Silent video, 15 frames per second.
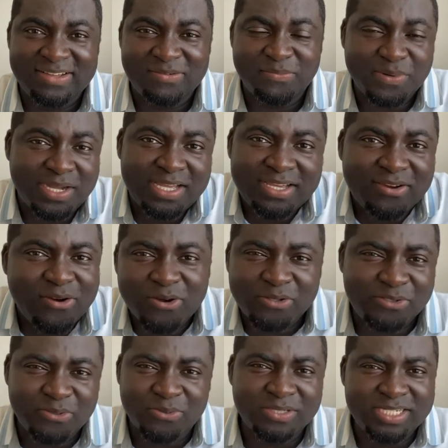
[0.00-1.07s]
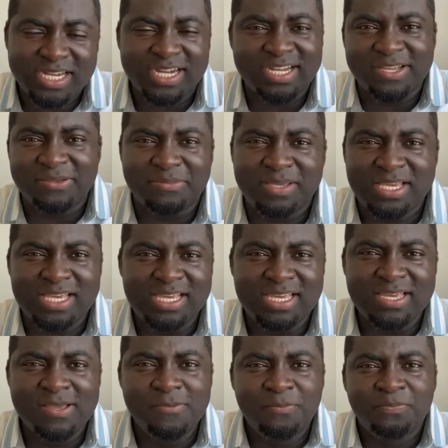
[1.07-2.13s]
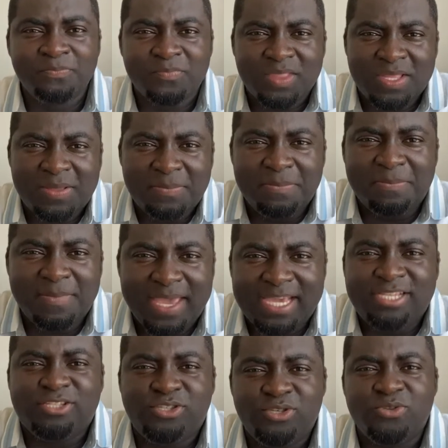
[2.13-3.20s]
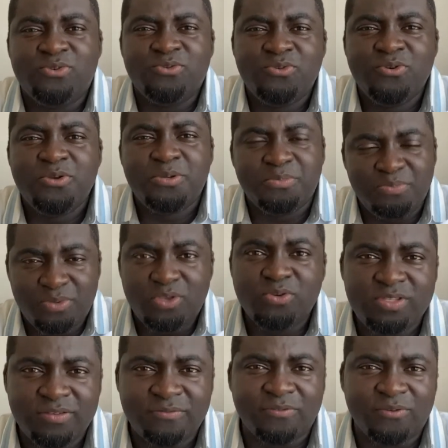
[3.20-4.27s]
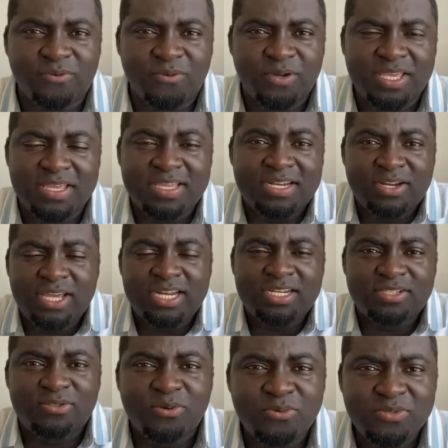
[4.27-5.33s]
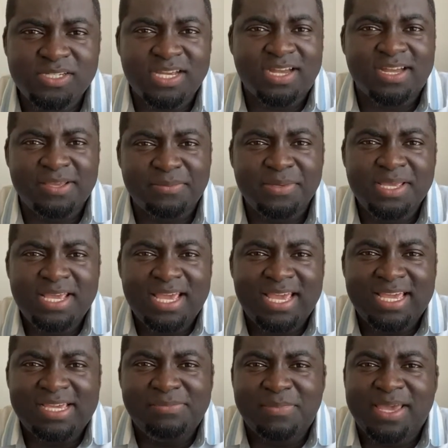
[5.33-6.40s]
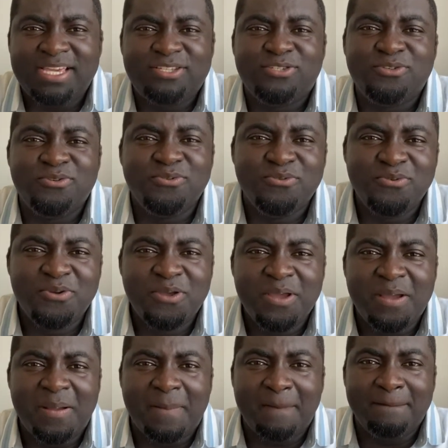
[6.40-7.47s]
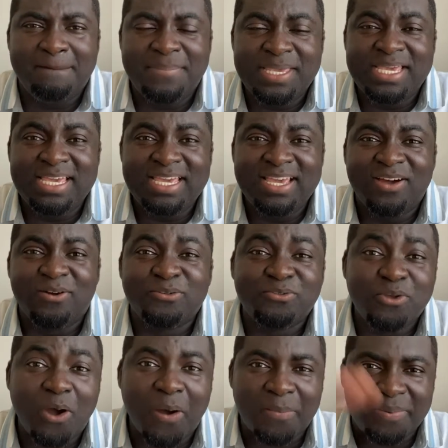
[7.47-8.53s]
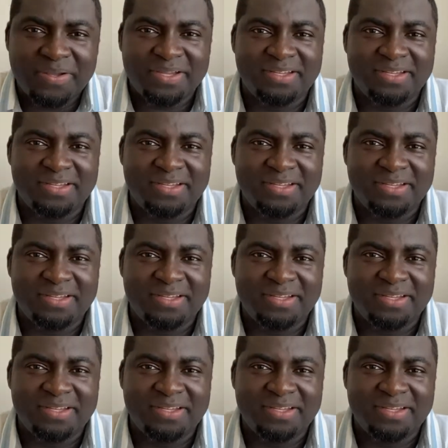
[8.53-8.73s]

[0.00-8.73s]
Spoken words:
But in God's own time, he makes you beautiful. In his own time, he makes you be on top.